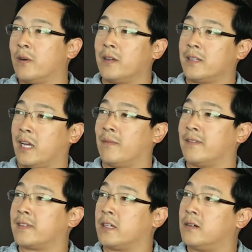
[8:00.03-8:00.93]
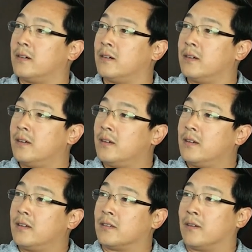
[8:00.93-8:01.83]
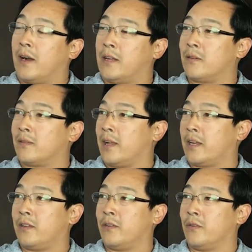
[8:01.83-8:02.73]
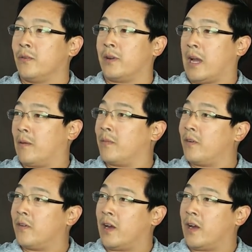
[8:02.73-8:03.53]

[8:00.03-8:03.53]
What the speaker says: Poker is a game of skill. So I don't like to gamble.